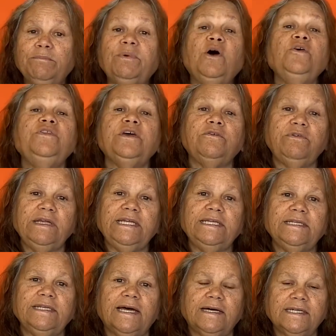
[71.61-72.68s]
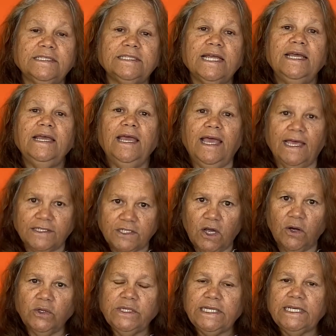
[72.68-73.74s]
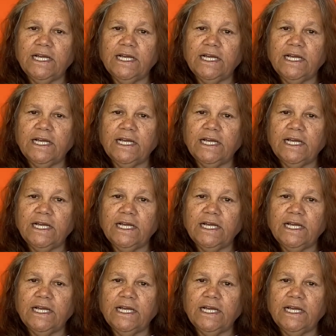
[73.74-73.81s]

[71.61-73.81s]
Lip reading: Both are recognised as holding